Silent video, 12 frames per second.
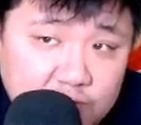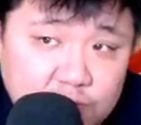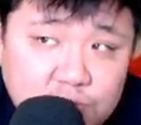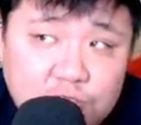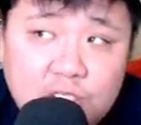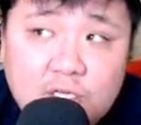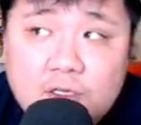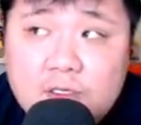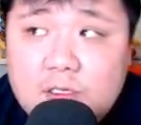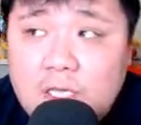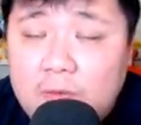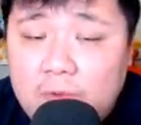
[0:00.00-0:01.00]

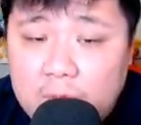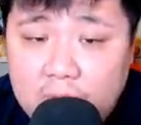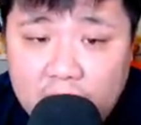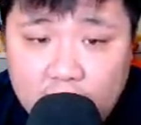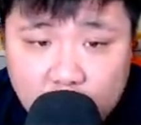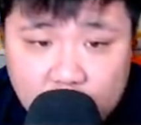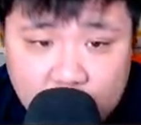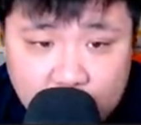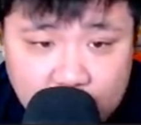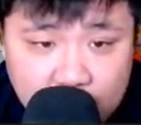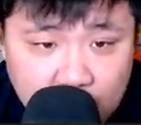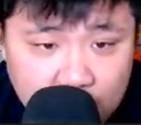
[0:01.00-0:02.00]
shield, I would have been forced to use
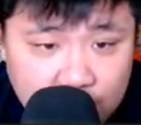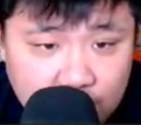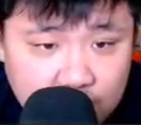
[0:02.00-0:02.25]
another charge